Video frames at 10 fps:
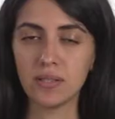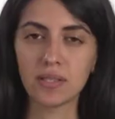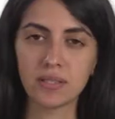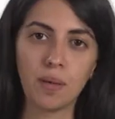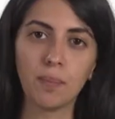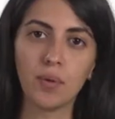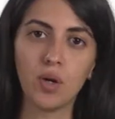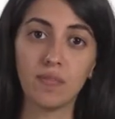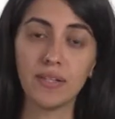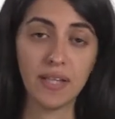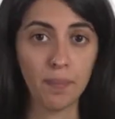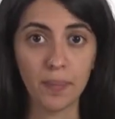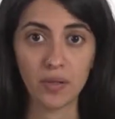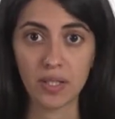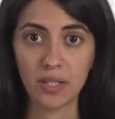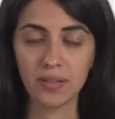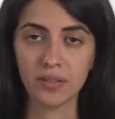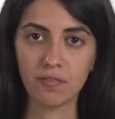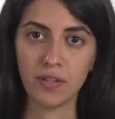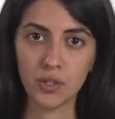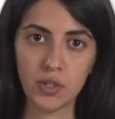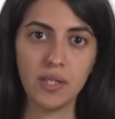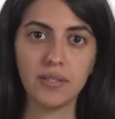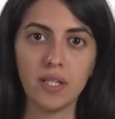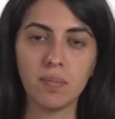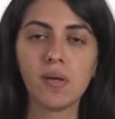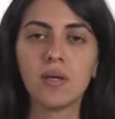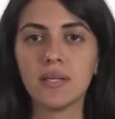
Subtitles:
an example of a temporary interfunctional team.